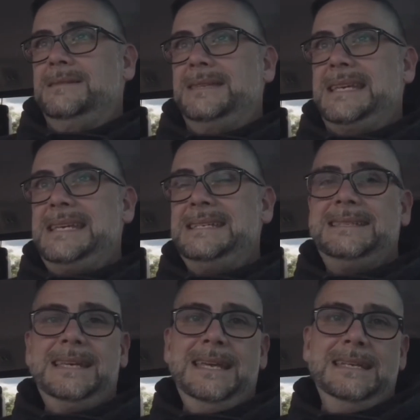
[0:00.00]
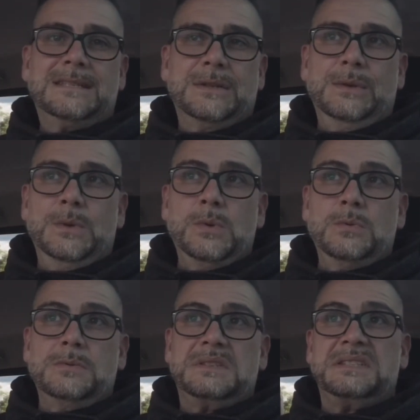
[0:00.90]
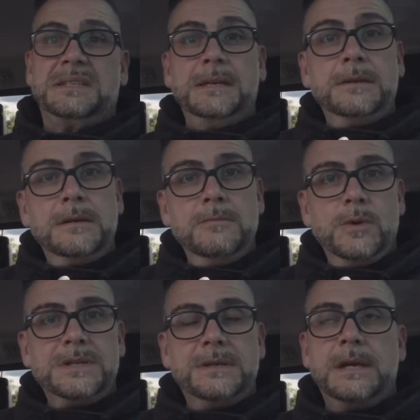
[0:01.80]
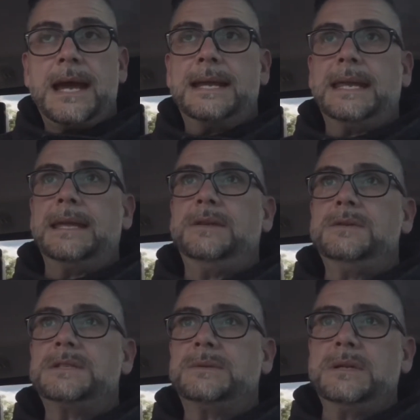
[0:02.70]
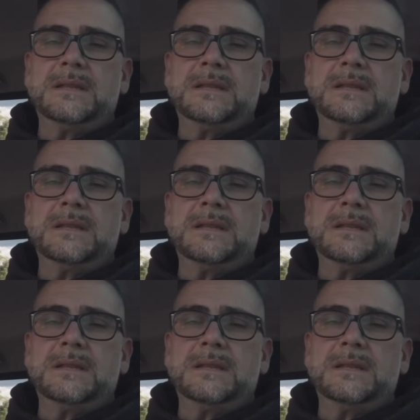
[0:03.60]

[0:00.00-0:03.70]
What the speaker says: easy to steer once you kind of get used to it.